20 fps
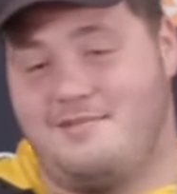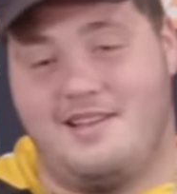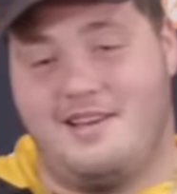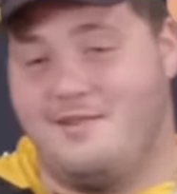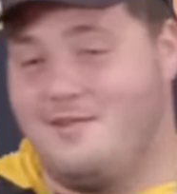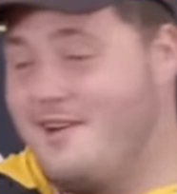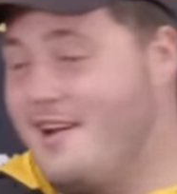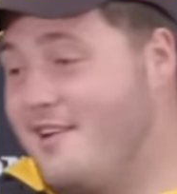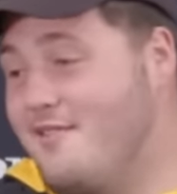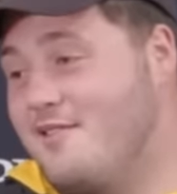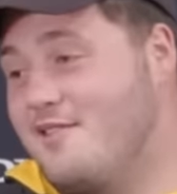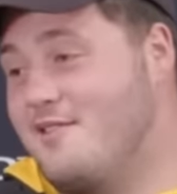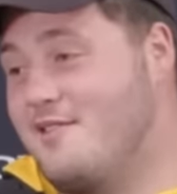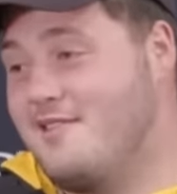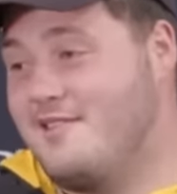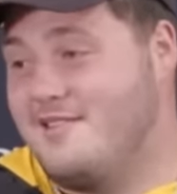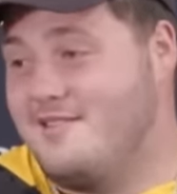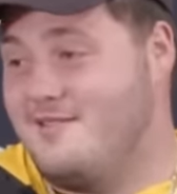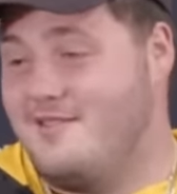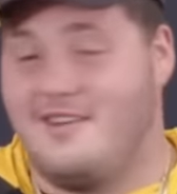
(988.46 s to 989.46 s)
I'll play
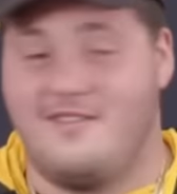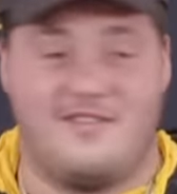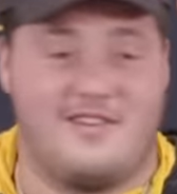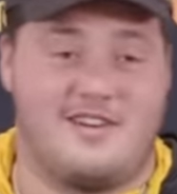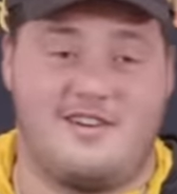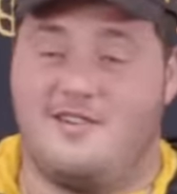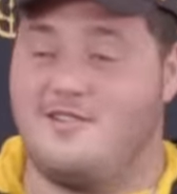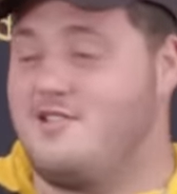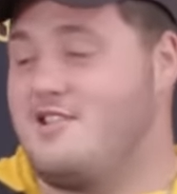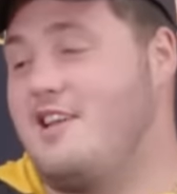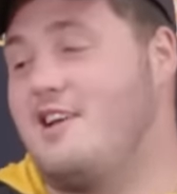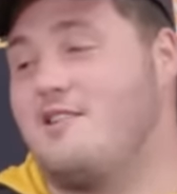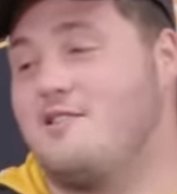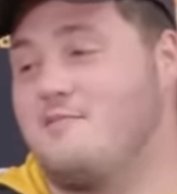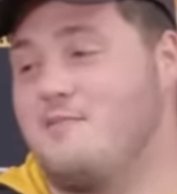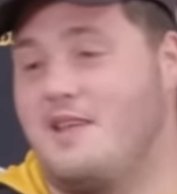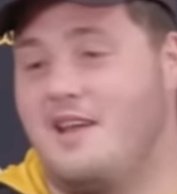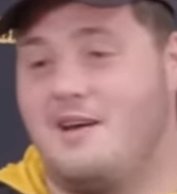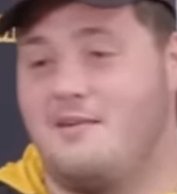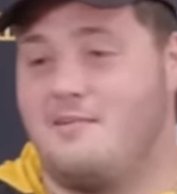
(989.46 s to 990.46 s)
wherever, wherever coach
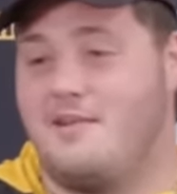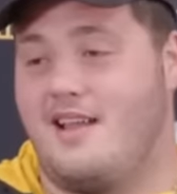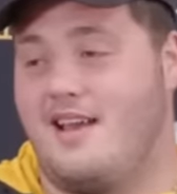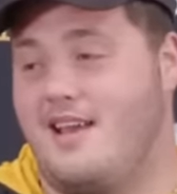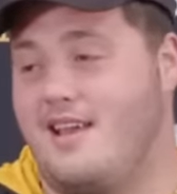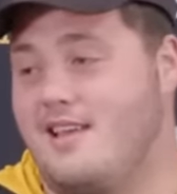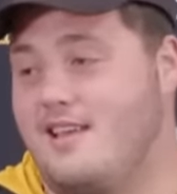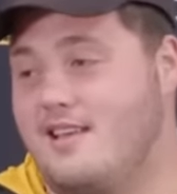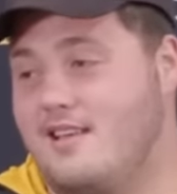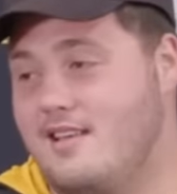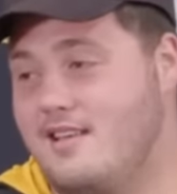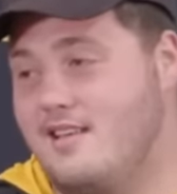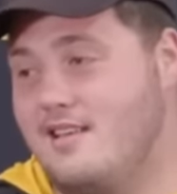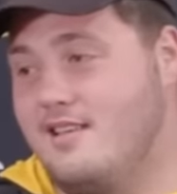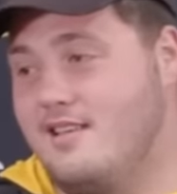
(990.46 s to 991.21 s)
tells me I'll play.